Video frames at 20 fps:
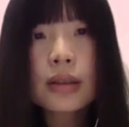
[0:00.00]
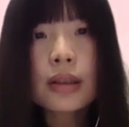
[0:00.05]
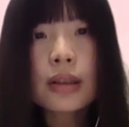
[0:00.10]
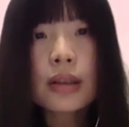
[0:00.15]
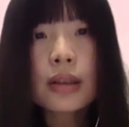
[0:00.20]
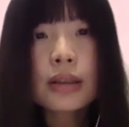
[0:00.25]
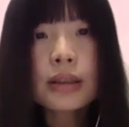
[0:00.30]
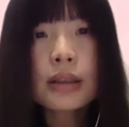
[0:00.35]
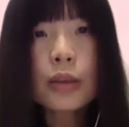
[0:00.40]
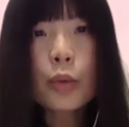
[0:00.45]

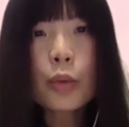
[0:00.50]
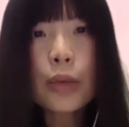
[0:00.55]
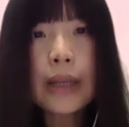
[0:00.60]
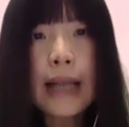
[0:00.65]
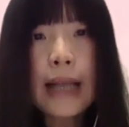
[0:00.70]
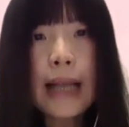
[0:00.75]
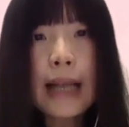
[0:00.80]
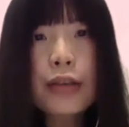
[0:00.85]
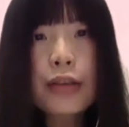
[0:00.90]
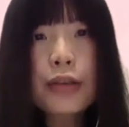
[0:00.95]
So we
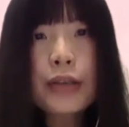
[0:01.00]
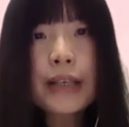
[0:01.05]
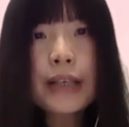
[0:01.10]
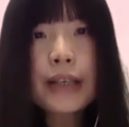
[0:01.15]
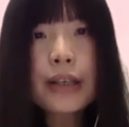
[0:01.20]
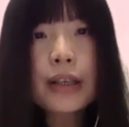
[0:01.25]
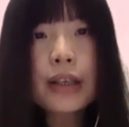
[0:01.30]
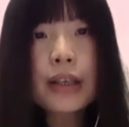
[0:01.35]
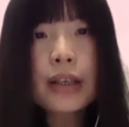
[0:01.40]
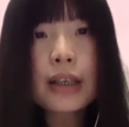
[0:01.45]
actually,
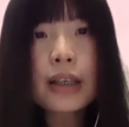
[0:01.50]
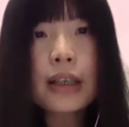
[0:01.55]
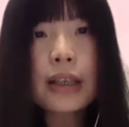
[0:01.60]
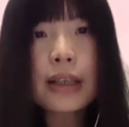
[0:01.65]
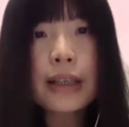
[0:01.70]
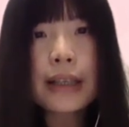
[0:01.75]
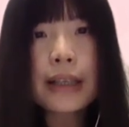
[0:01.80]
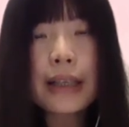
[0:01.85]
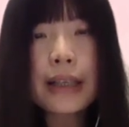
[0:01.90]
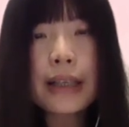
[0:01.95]

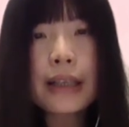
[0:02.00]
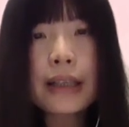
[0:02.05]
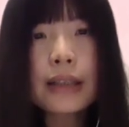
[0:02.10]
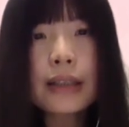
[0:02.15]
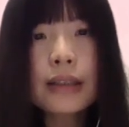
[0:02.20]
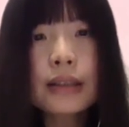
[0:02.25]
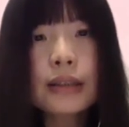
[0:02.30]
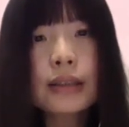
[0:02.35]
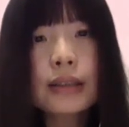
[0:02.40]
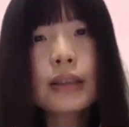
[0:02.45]

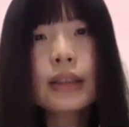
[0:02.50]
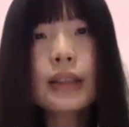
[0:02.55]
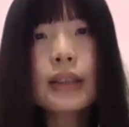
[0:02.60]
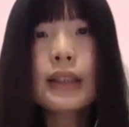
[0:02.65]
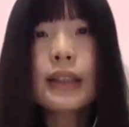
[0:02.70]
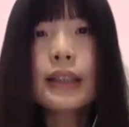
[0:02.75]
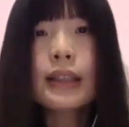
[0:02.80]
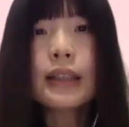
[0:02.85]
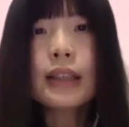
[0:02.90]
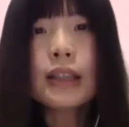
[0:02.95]

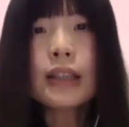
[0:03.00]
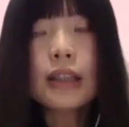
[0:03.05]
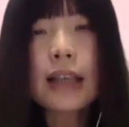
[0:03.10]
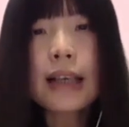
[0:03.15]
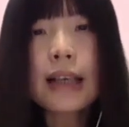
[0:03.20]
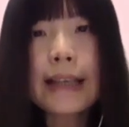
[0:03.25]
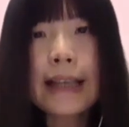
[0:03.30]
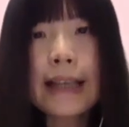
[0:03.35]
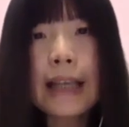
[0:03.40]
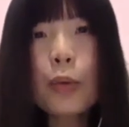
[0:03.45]

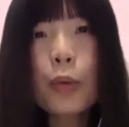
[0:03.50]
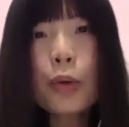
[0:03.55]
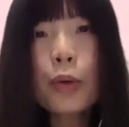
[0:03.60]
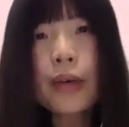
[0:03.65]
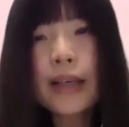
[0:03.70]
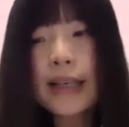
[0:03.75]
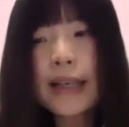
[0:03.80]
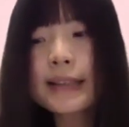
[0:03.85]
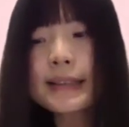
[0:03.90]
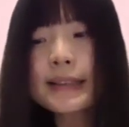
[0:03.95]
again, we
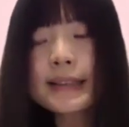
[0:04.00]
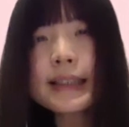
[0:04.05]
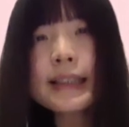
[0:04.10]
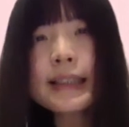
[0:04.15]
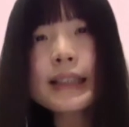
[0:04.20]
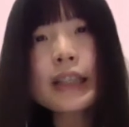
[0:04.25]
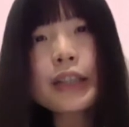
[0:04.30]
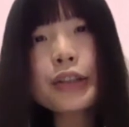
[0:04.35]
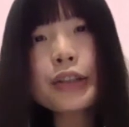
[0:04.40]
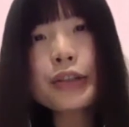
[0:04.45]
will
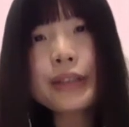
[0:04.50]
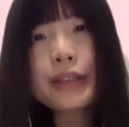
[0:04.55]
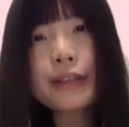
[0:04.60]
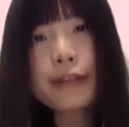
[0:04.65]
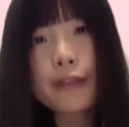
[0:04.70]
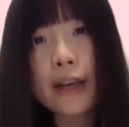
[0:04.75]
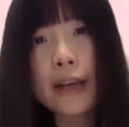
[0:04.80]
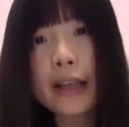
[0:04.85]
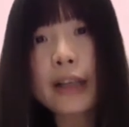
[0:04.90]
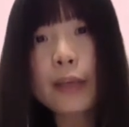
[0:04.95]
consider a
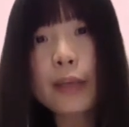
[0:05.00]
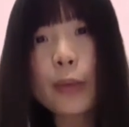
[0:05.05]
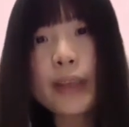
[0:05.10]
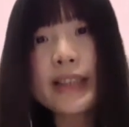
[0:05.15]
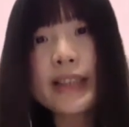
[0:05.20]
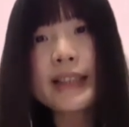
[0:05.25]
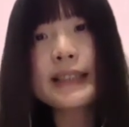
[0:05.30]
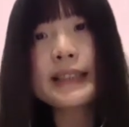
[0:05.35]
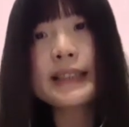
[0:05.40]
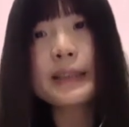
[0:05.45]
unified
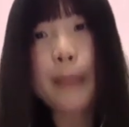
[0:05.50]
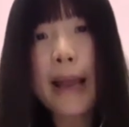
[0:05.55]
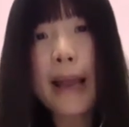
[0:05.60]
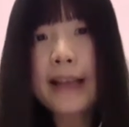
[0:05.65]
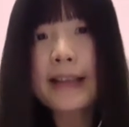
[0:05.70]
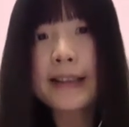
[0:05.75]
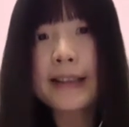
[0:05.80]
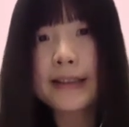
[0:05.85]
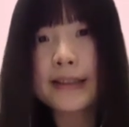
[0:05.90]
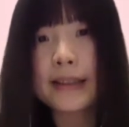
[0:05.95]
waitlist
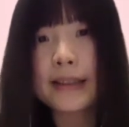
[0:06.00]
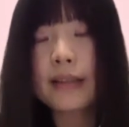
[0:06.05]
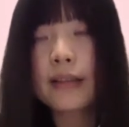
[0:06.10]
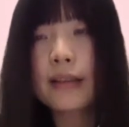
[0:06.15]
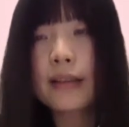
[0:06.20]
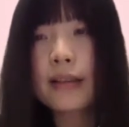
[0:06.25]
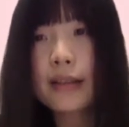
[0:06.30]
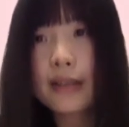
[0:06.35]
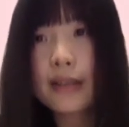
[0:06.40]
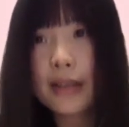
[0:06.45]
mechanism,
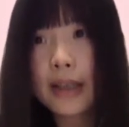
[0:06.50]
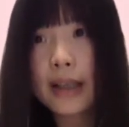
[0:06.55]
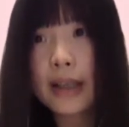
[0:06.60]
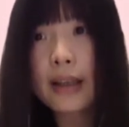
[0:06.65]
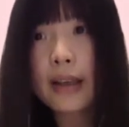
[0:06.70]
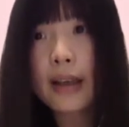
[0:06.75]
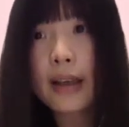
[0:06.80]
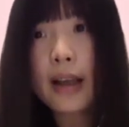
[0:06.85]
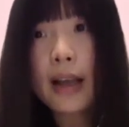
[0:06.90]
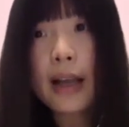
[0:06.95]
okay?
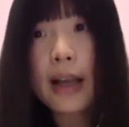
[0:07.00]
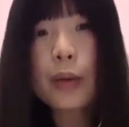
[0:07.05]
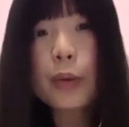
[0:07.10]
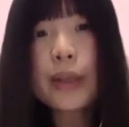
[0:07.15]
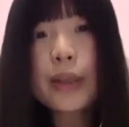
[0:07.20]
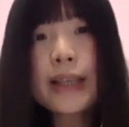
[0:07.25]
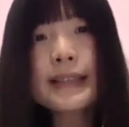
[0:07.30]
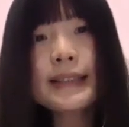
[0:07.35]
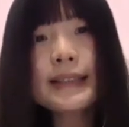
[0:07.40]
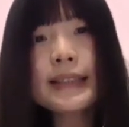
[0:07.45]
And we
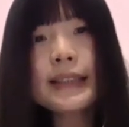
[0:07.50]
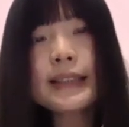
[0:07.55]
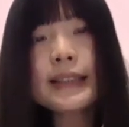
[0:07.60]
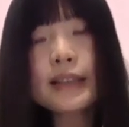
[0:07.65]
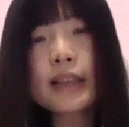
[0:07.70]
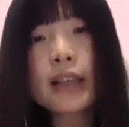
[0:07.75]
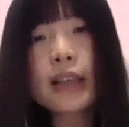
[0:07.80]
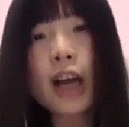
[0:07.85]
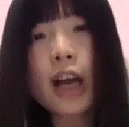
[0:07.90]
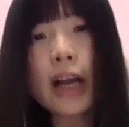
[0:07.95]

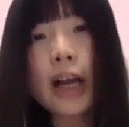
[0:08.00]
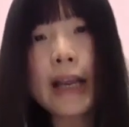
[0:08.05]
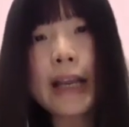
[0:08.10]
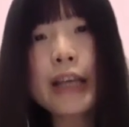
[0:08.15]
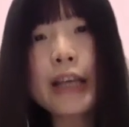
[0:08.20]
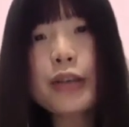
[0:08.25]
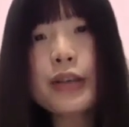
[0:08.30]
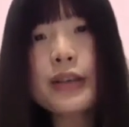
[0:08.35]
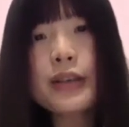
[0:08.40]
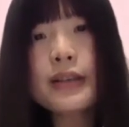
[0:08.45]
consider our
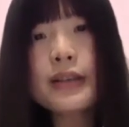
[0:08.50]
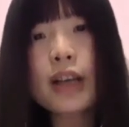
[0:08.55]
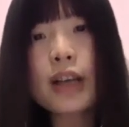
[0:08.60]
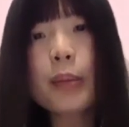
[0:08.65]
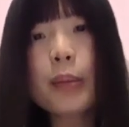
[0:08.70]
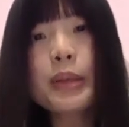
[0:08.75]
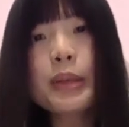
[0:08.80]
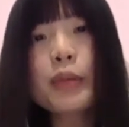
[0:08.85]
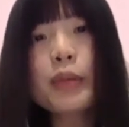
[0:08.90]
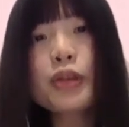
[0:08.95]
agents'
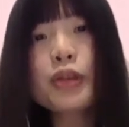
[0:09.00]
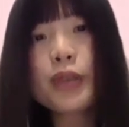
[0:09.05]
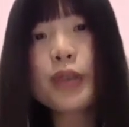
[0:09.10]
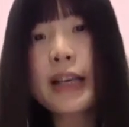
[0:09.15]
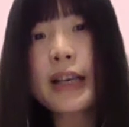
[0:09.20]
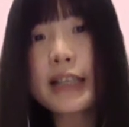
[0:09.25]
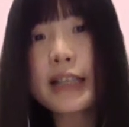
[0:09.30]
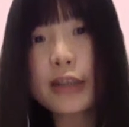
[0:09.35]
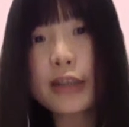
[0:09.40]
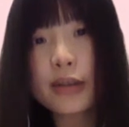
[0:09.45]
optimal
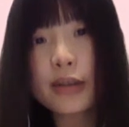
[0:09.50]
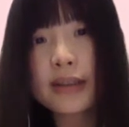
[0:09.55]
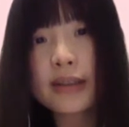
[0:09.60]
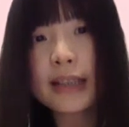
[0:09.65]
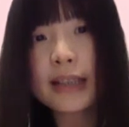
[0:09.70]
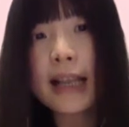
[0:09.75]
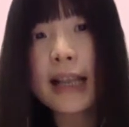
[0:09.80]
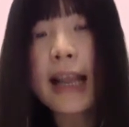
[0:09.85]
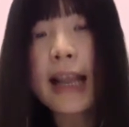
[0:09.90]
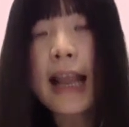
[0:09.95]
strategies
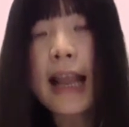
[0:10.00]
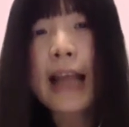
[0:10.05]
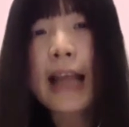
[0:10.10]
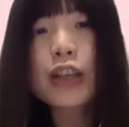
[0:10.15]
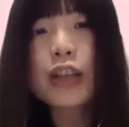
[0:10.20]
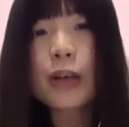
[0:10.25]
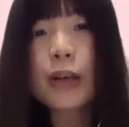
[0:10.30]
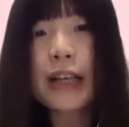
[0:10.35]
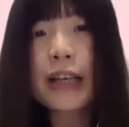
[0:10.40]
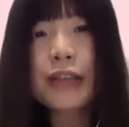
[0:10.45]
and
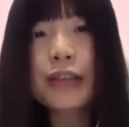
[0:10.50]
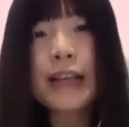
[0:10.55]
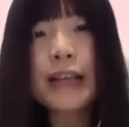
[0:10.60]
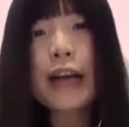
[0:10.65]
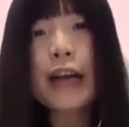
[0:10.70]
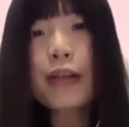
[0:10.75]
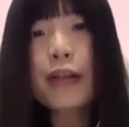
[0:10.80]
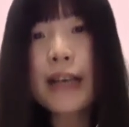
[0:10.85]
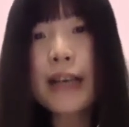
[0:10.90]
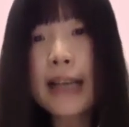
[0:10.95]
try to
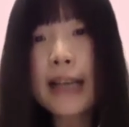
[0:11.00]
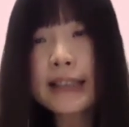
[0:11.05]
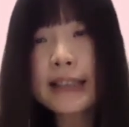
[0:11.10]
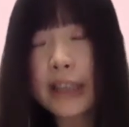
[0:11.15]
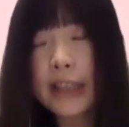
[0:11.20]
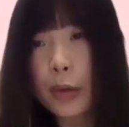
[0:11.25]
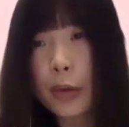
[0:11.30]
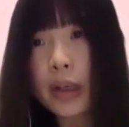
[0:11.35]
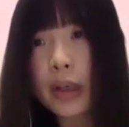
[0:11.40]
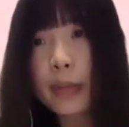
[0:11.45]
calculate the
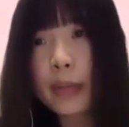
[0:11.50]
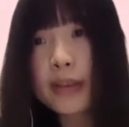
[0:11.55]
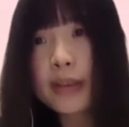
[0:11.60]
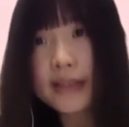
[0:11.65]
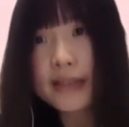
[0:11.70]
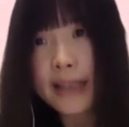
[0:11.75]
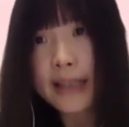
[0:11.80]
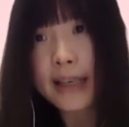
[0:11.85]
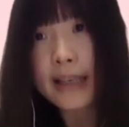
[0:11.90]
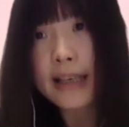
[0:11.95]
equilibrium
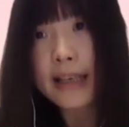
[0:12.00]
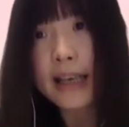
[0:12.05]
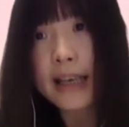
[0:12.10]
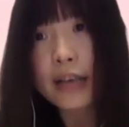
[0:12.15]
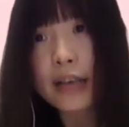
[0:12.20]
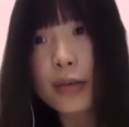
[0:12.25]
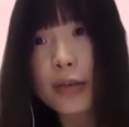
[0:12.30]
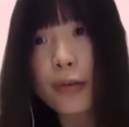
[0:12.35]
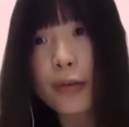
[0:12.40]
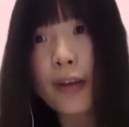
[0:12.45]
state and
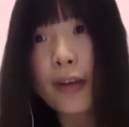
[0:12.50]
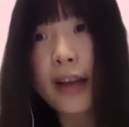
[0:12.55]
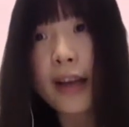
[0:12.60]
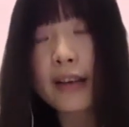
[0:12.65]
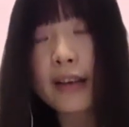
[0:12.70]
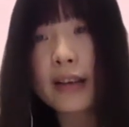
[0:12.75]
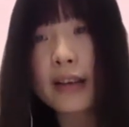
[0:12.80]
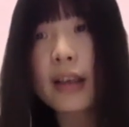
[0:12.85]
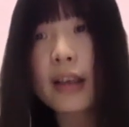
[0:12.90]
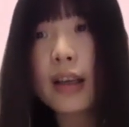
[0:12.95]
find
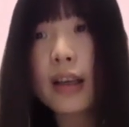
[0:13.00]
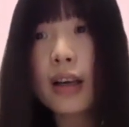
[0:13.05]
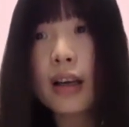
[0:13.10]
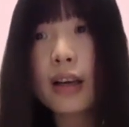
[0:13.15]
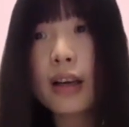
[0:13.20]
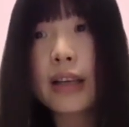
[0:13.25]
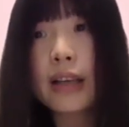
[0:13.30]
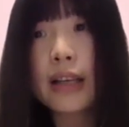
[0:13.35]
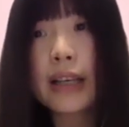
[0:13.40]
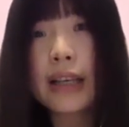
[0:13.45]

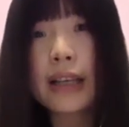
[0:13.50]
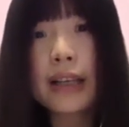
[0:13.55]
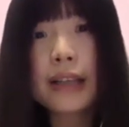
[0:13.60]
the